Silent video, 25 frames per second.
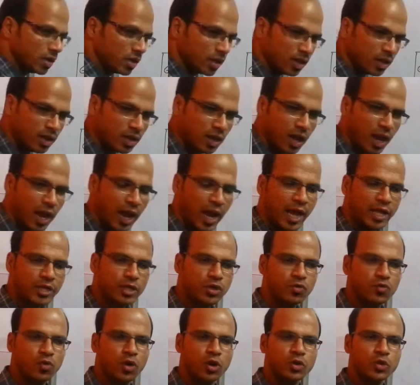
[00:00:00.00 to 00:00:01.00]
okay and
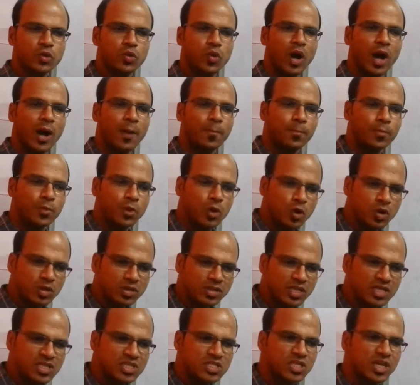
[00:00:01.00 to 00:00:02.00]
you want to
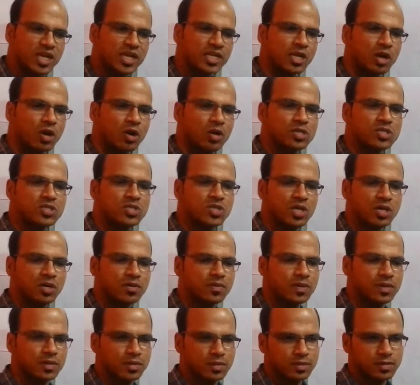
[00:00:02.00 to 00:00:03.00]
upload this data on
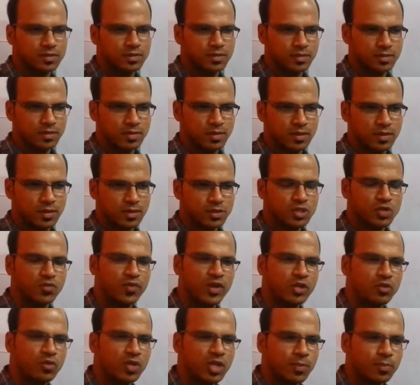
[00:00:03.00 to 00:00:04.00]
server so
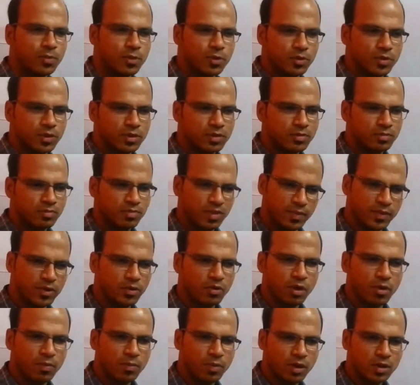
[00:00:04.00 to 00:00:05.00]
where you will upload maybe
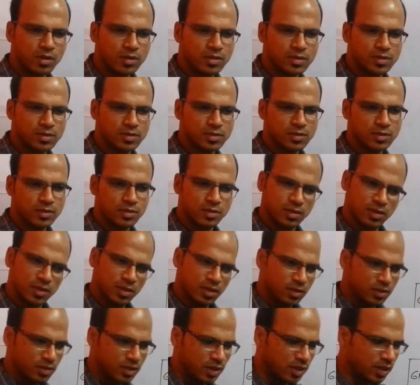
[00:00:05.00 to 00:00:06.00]
dropbox
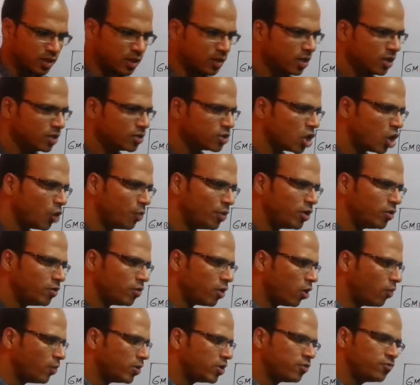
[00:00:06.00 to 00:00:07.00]
okay so how many
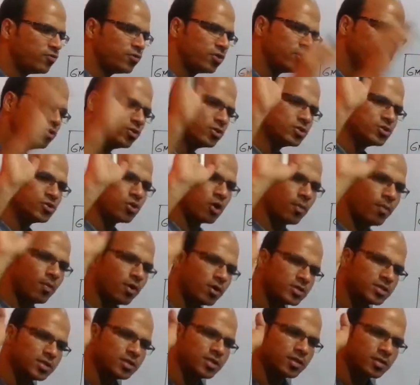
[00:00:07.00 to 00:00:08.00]
how many of you use
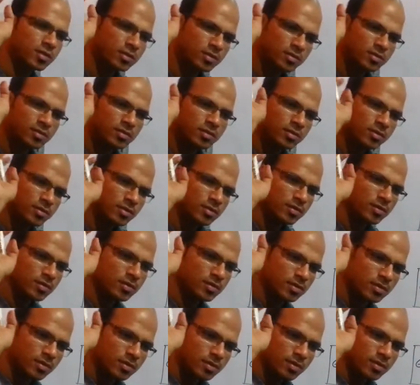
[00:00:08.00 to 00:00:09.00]
dropbox here
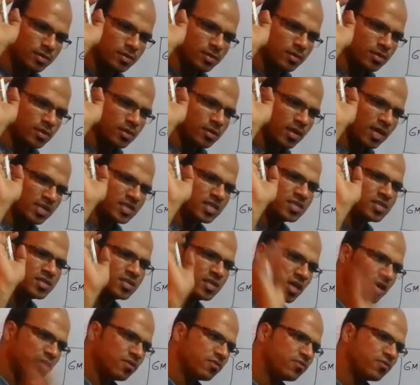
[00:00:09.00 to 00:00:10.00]
is it
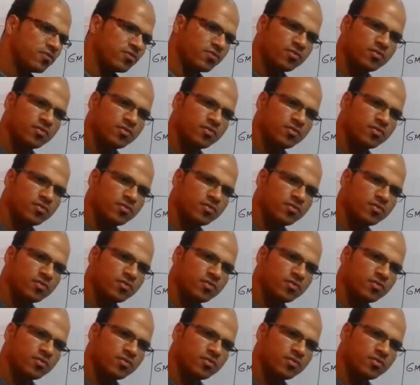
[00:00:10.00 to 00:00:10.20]
safe